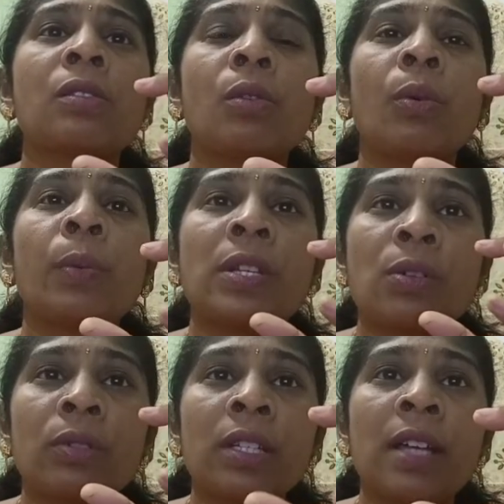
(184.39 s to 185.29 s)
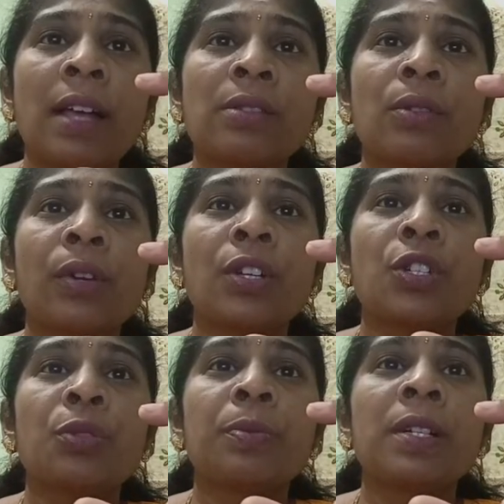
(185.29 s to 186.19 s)
So we took the Dioscorea
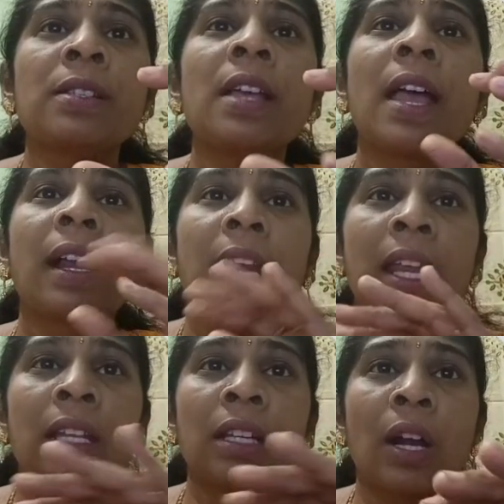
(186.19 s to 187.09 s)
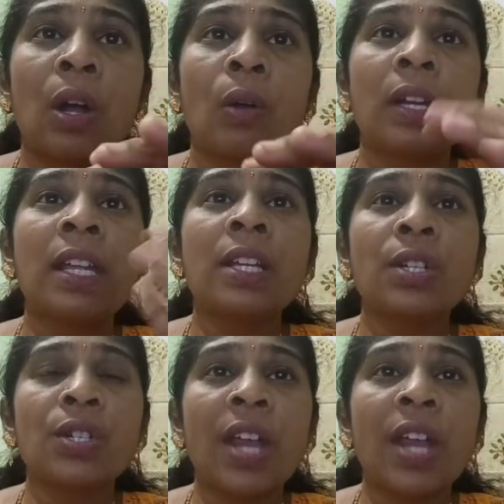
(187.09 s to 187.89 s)
tubers, cleaned thoroughly,